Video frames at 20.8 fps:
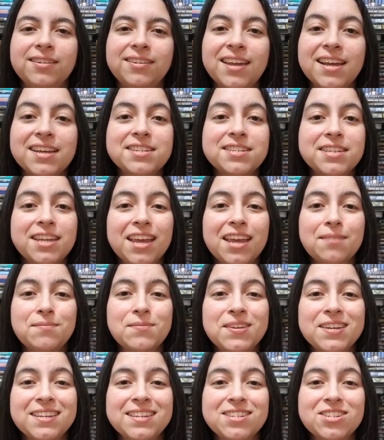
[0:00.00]
Next
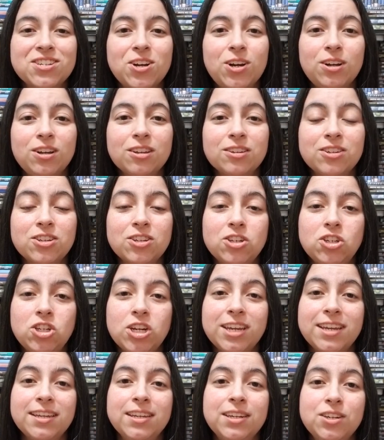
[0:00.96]
game is called
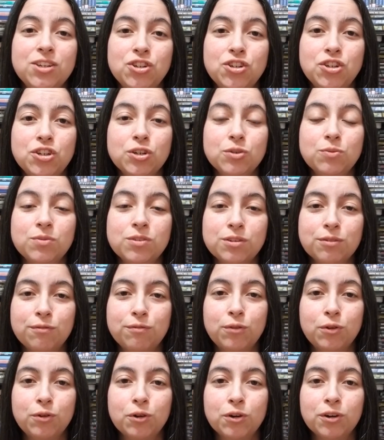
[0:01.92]
Chicken Shoot
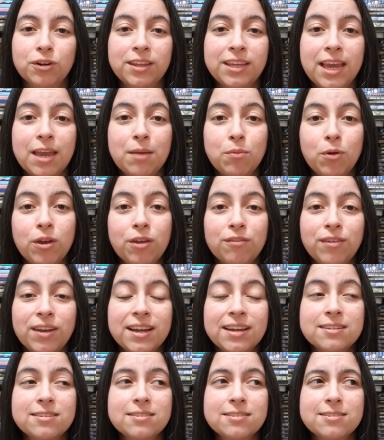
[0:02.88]
for the Game Boy
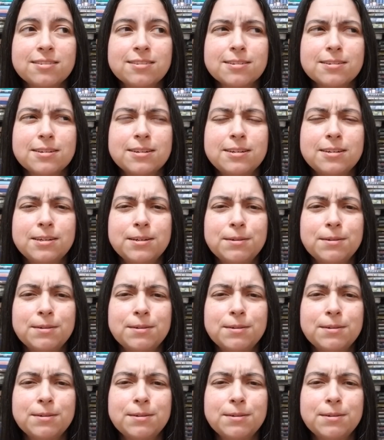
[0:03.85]
Advanced.